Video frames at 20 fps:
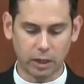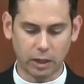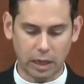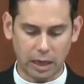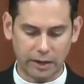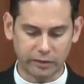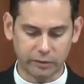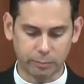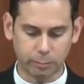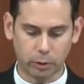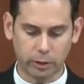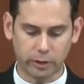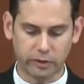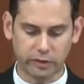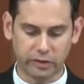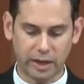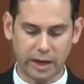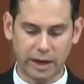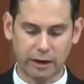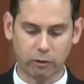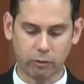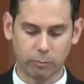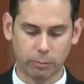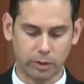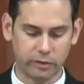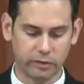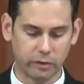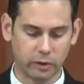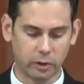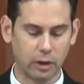gospel and
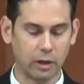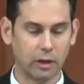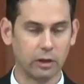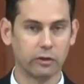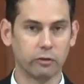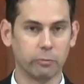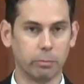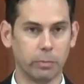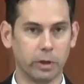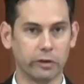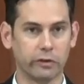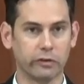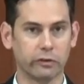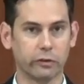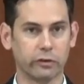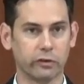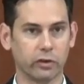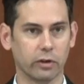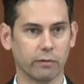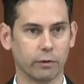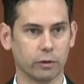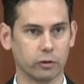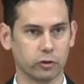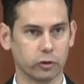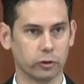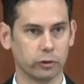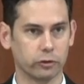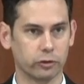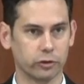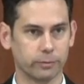sacraments to ministers of the
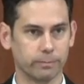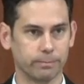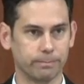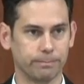church.